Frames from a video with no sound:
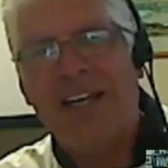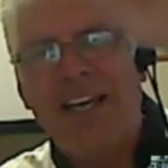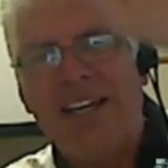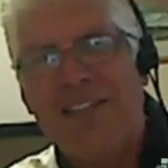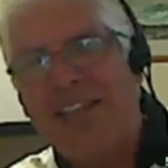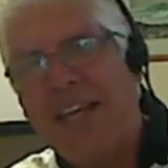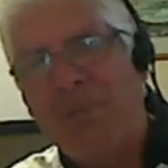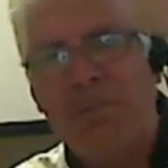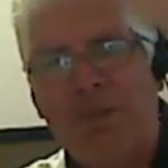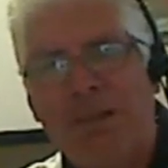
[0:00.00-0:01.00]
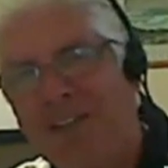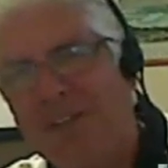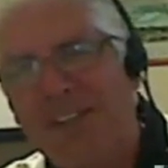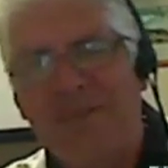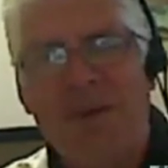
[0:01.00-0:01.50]
had it taped
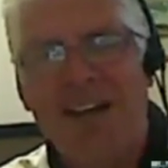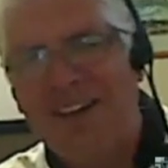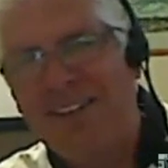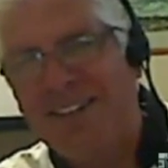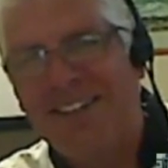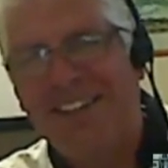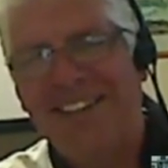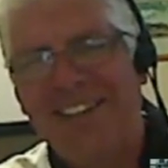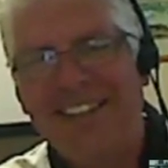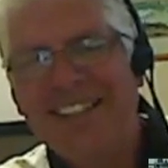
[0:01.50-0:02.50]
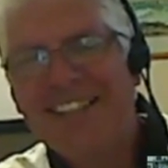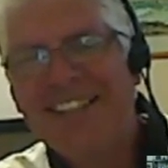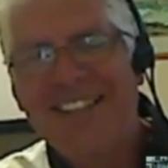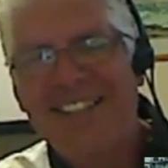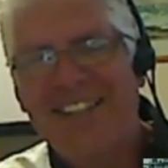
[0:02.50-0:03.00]
above the monitor, and
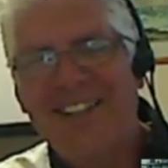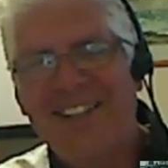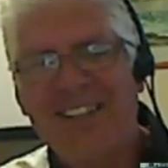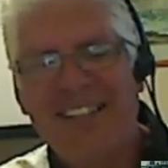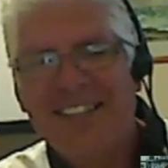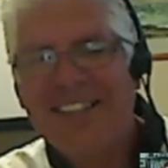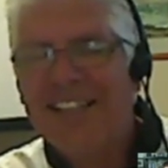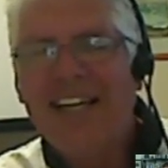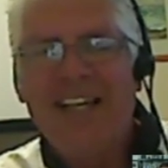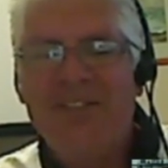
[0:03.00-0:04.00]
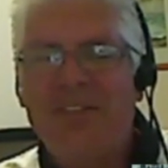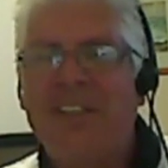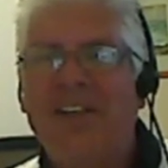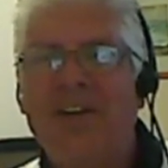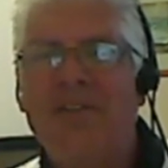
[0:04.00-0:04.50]
and I
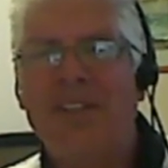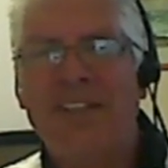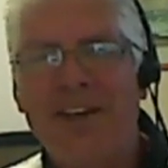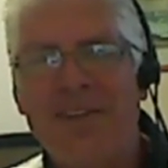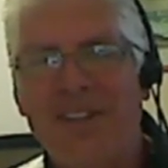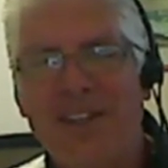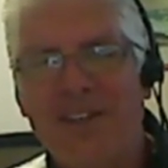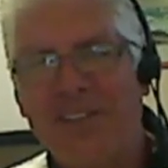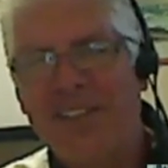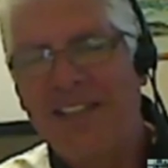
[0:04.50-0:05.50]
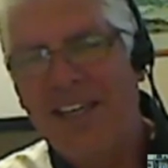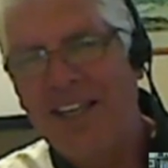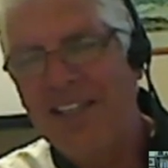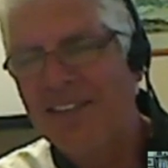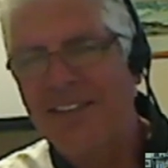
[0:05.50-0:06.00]
over and over and over
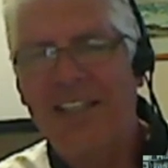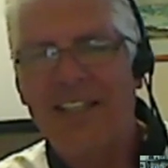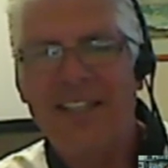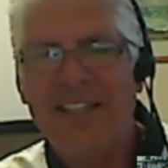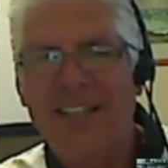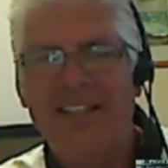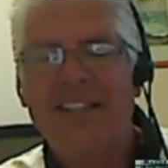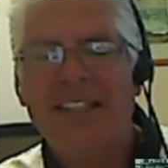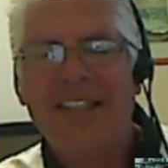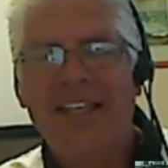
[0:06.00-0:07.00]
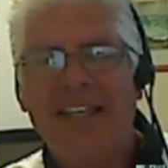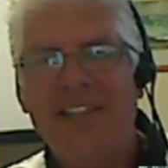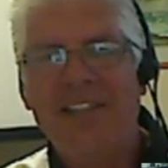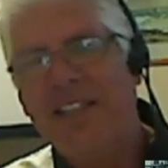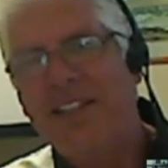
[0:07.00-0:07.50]
again. And it's like, oh, and
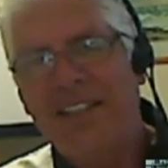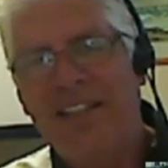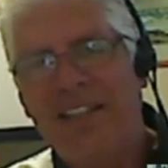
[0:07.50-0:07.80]
you can, and